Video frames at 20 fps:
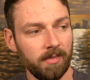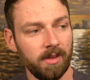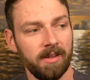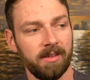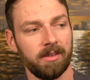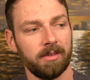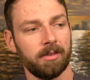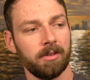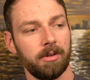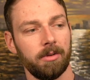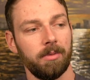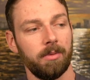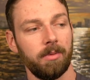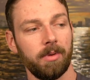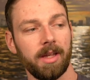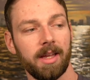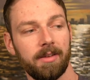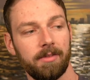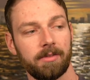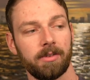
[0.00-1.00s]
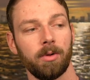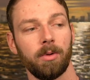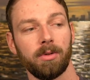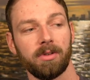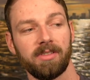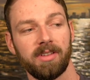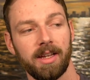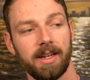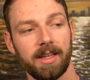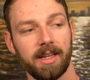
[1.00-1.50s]
So we have goal
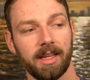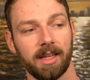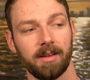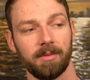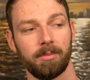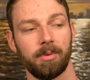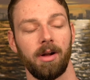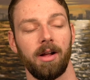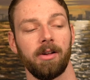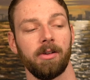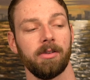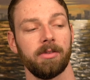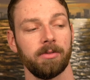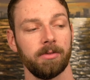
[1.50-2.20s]
setting and progress